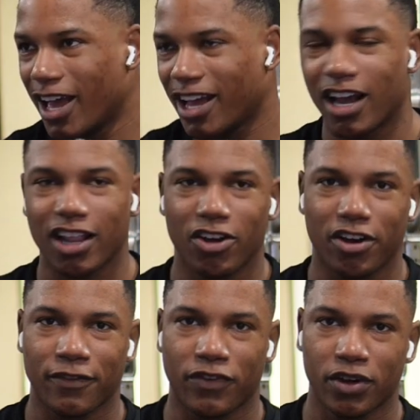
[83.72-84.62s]
get a little
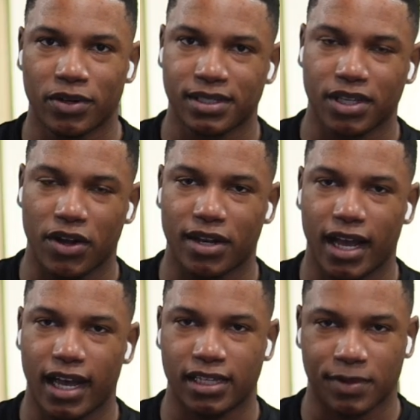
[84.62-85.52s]
confused on
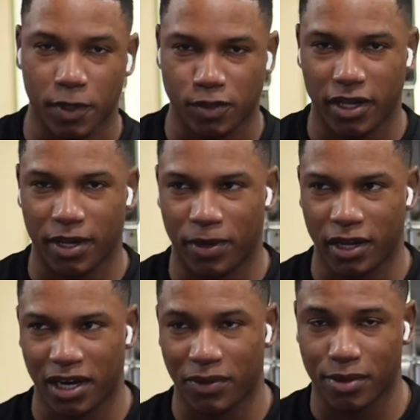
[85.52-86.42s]
days I'm supposed to be
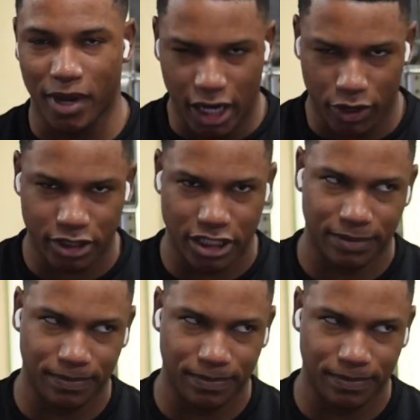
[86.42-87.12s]
competing with my coach,